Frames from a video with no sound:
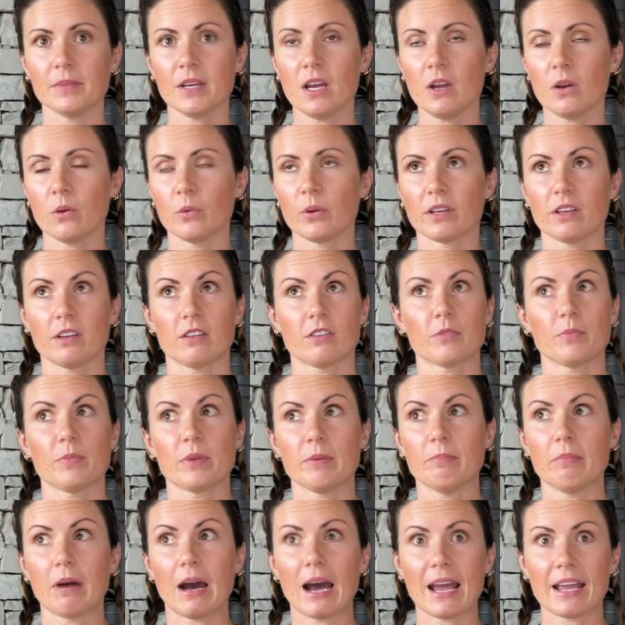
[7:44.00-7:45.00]
We can either be
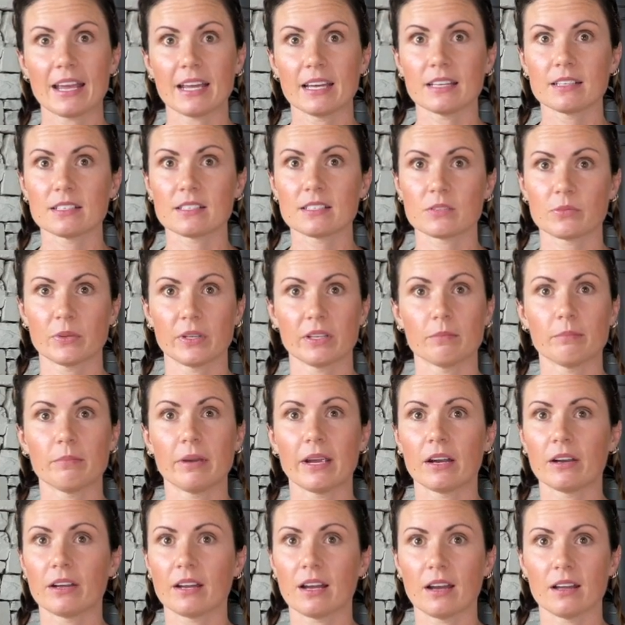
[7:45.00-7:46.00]
biased, we
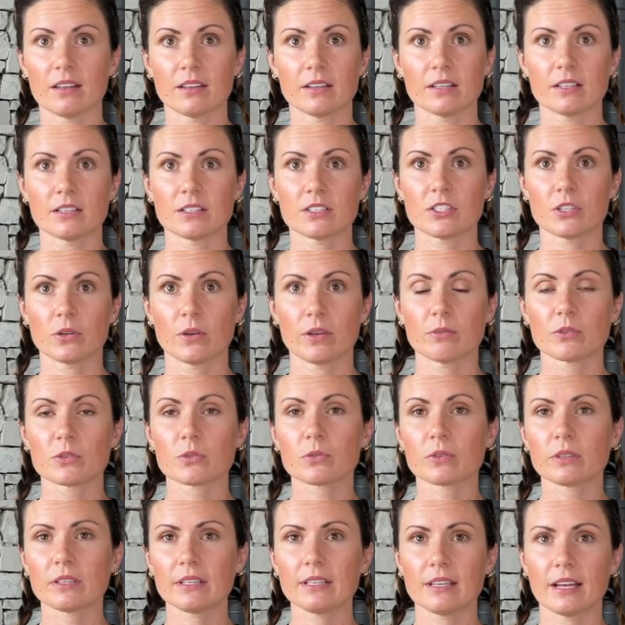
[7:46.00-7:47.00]
compare to others. So it was
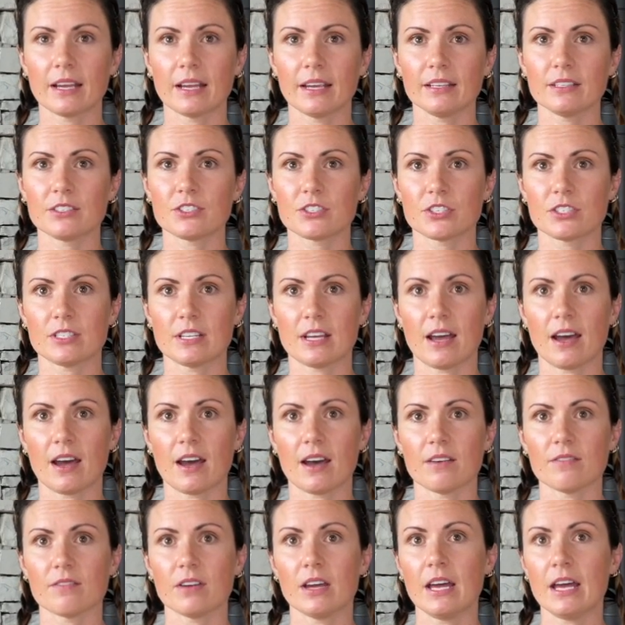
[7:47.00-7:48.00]
really nice just to
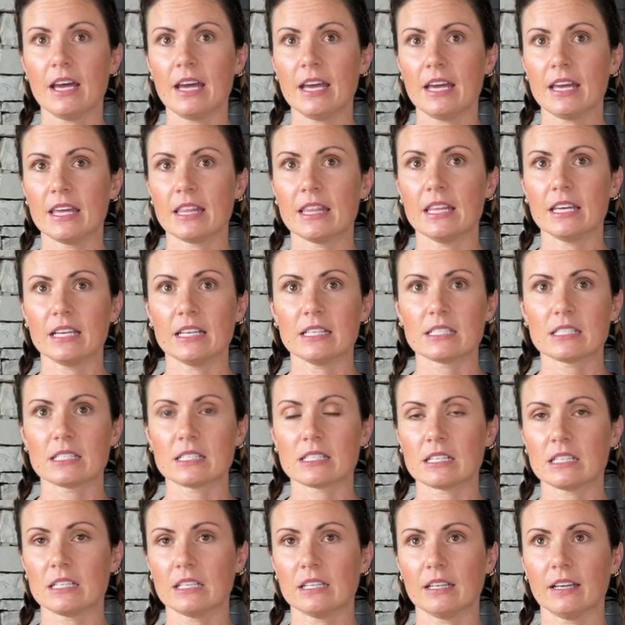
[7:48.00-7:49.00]
have this
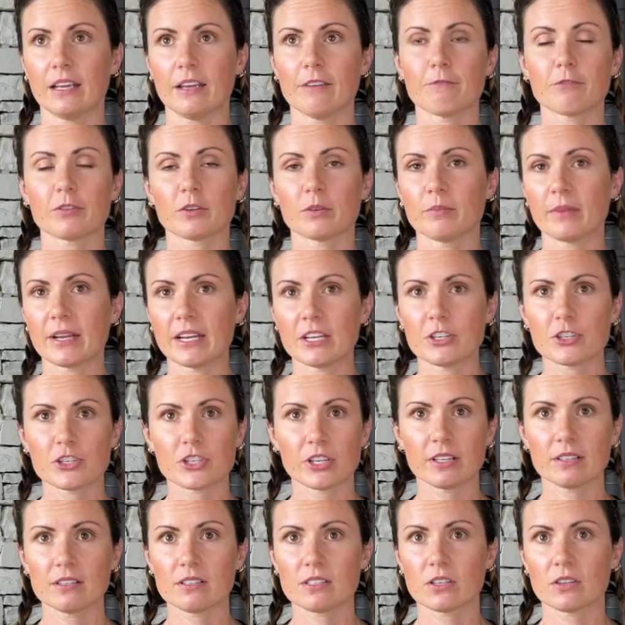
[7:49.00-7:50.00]

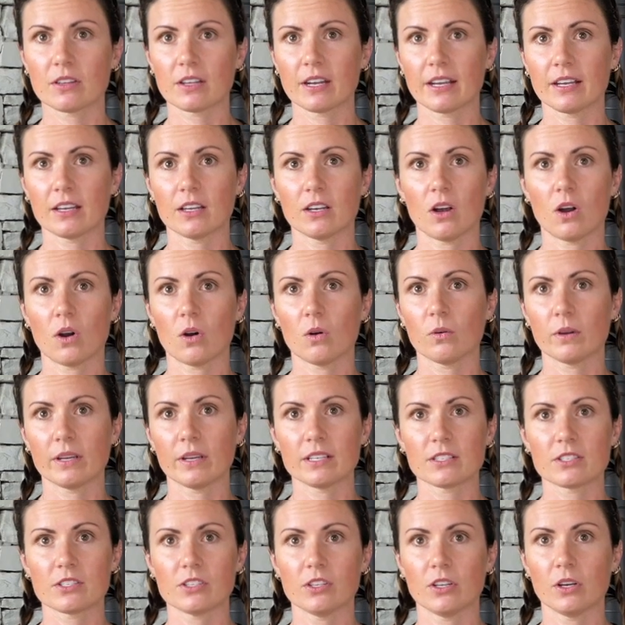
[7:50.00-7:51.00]
information so that I could
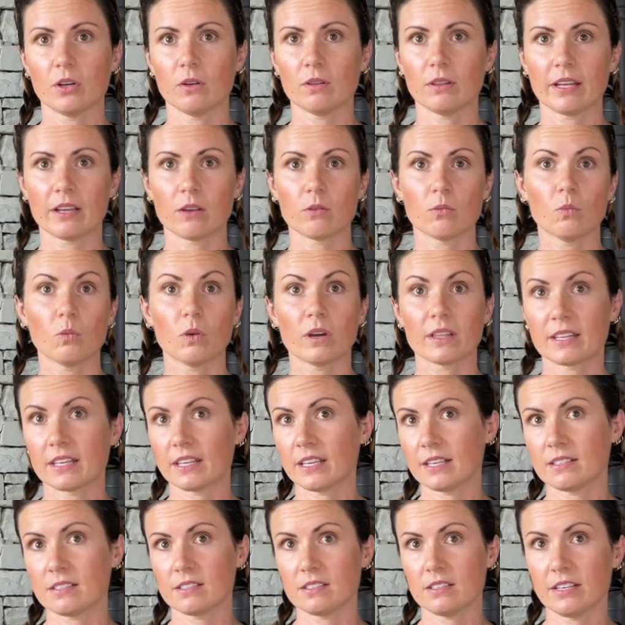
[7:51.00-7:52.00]
always know like what the
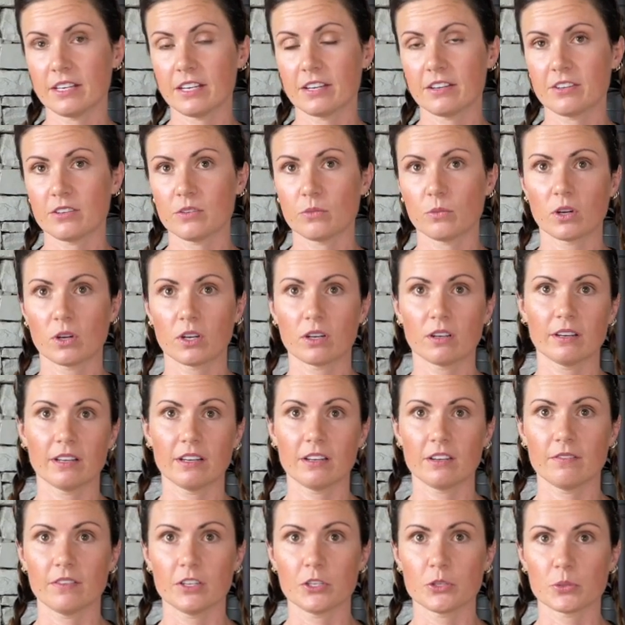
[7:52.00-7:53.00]
kids needed to work on
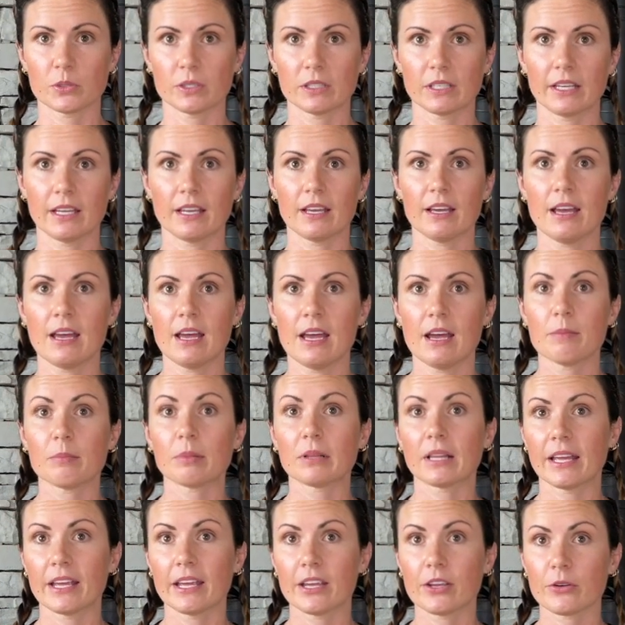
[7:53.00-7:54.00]
individually.
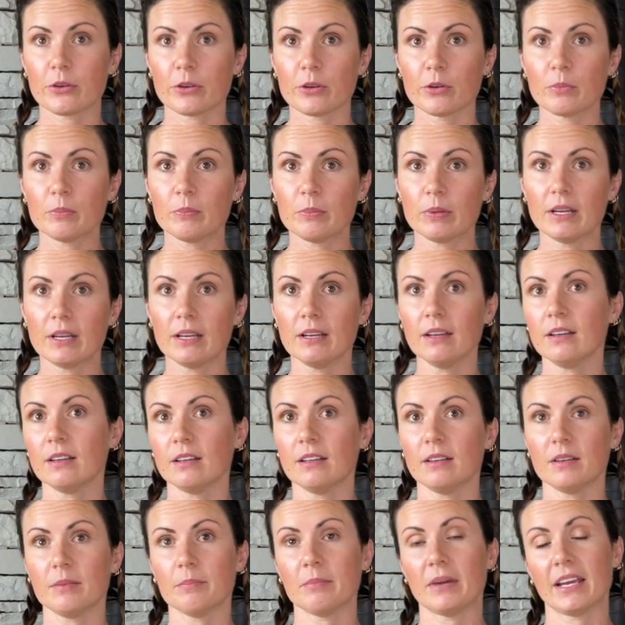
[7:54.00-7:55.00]
Playgroup,
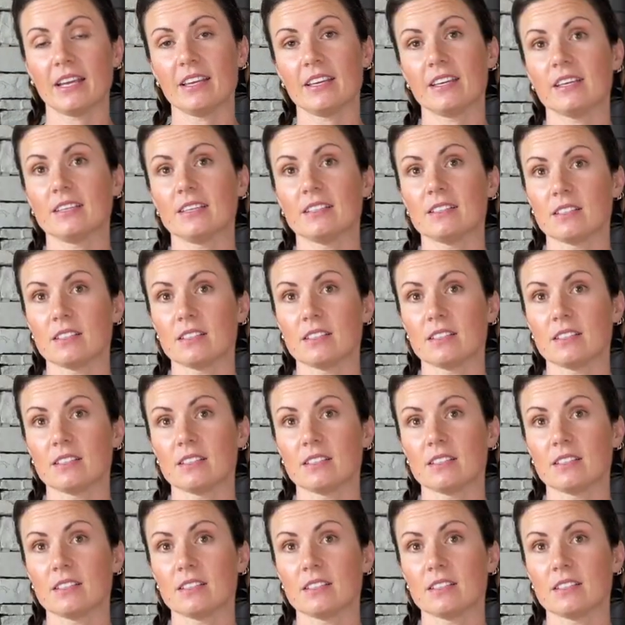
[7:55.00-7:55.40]
my kids